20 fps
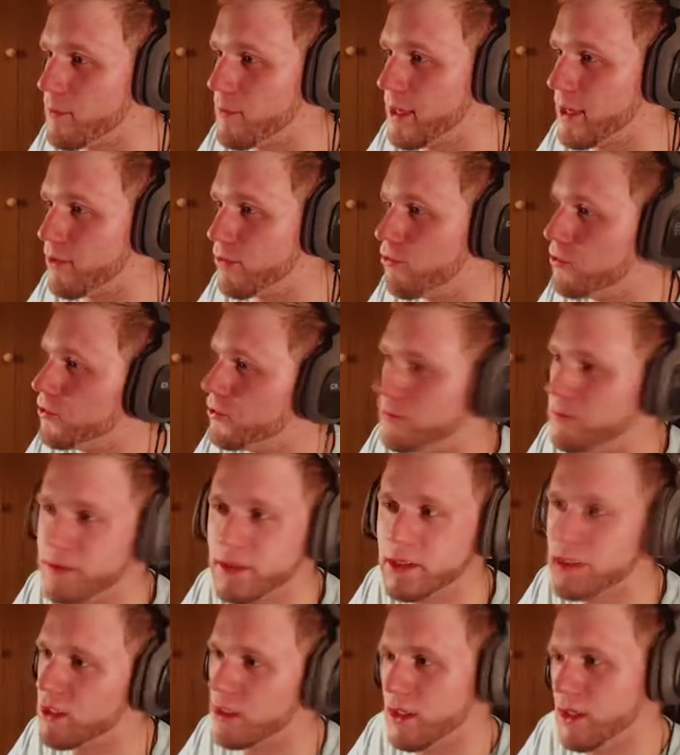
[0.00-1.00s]
in my room.
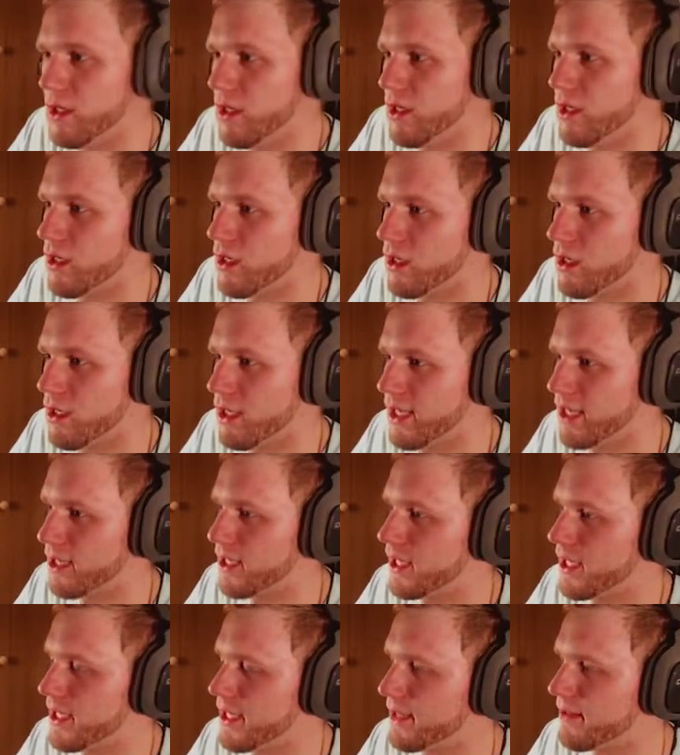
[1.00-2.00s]
Like, you
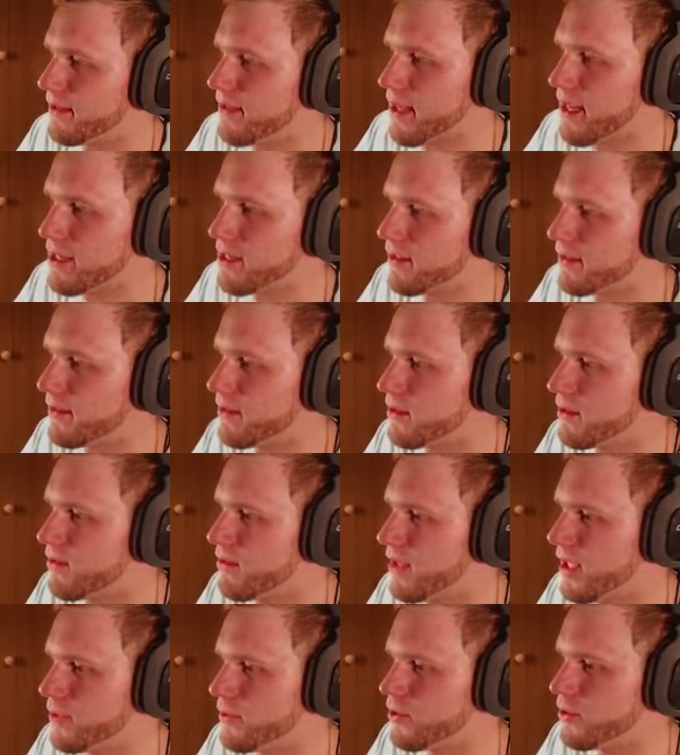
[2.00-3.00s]
guys,
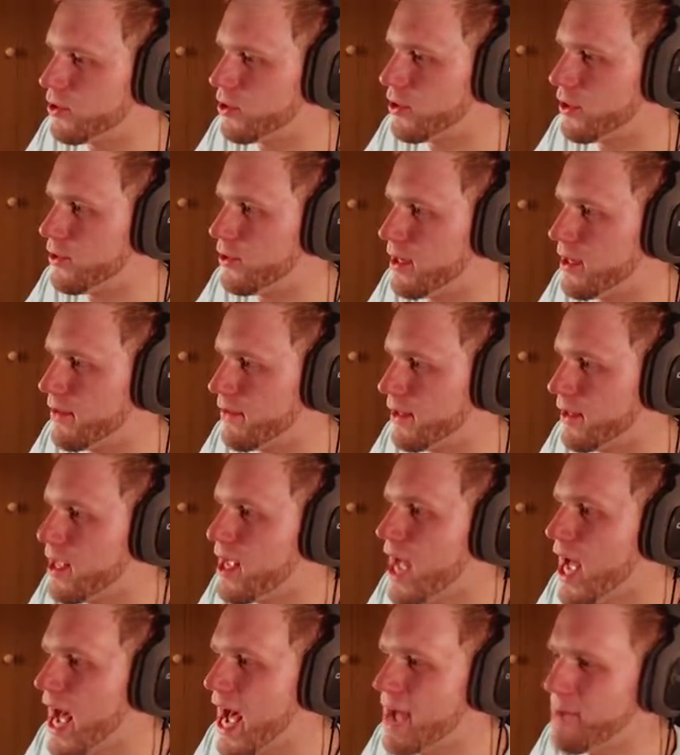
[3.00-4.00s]
well, I'm sure you do have it.
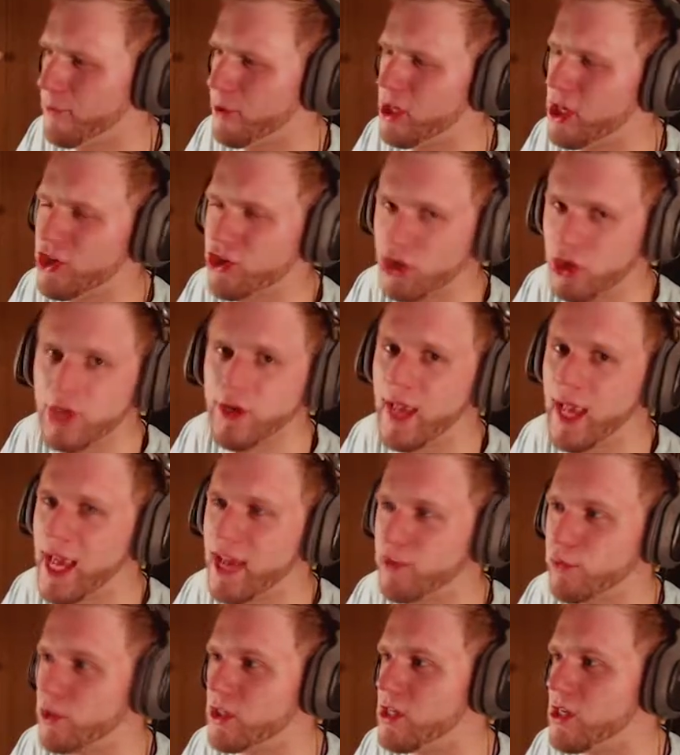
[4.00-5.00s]
I'm pretty sure you
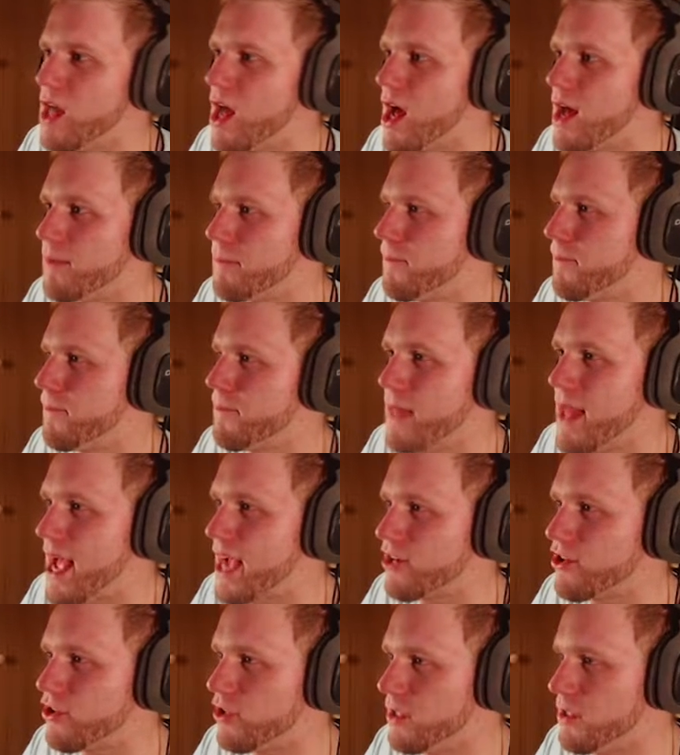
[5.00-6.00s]
guys would not
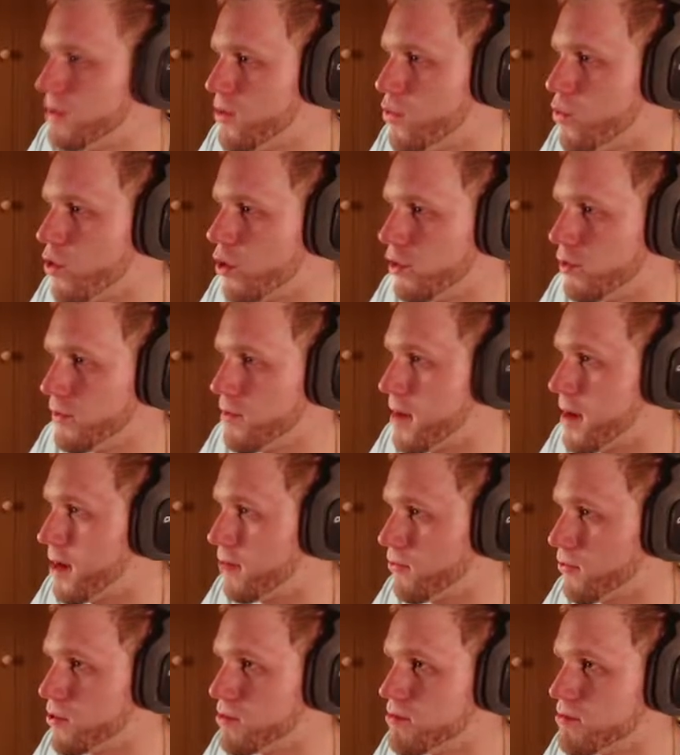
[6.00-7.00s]
actually be warm in my
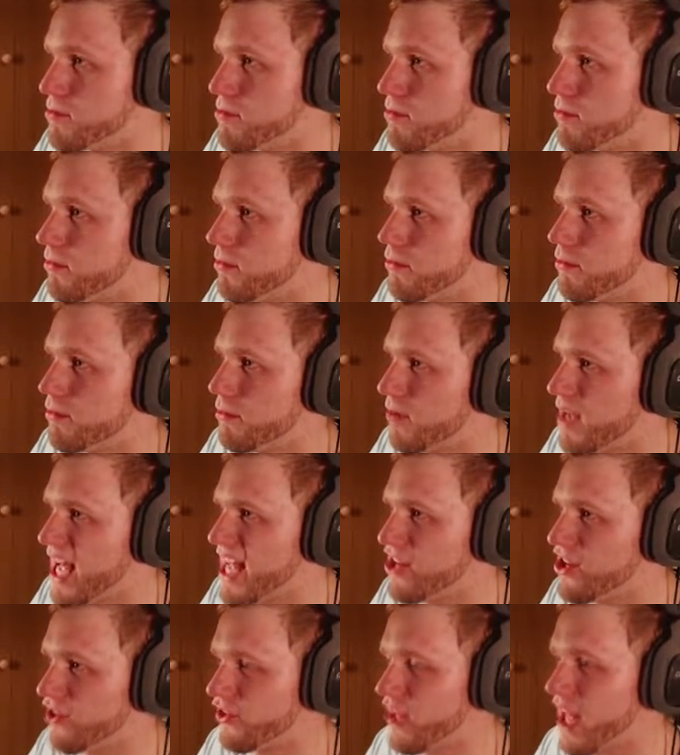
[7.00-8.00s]
room.
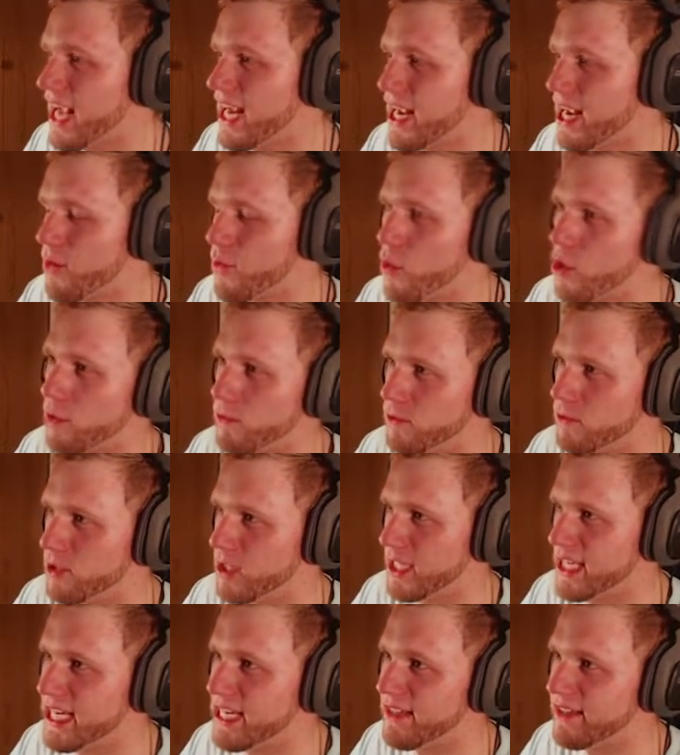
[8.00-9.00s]
I get warm
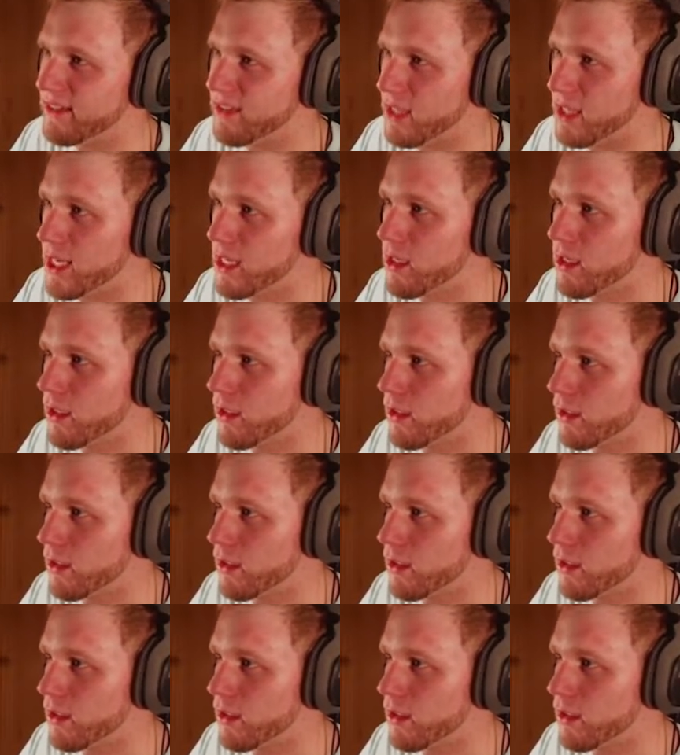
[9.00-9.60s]
really easily.